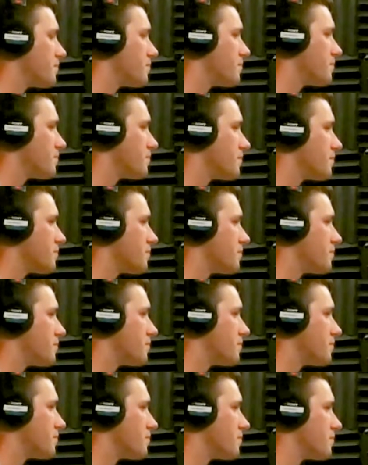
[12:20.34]

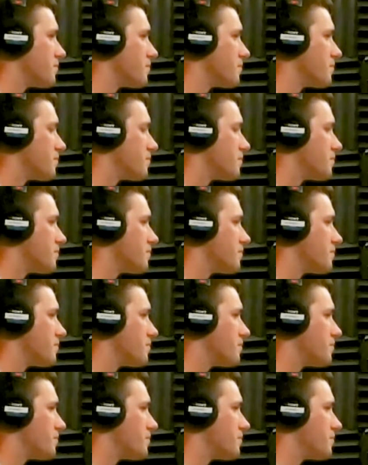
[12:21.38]

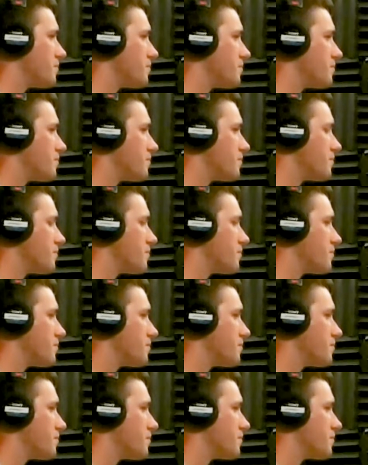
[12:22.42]

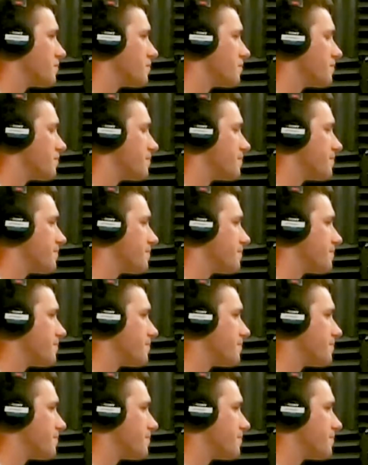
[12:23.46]
The person shown says nothing.